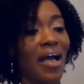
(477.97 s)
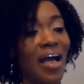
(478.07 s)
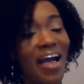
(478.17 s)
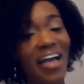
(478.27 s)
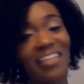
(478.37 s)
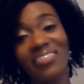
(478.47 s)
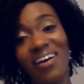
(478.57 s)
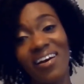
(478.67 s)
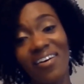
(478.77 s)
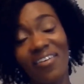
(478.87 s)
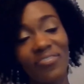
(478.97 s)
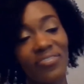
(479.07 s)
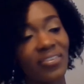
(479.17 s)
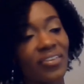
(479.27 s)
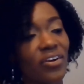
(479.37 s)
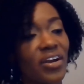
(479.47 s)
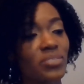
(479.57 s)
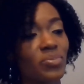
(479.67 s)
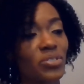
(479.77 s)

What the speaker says: I love. Their customer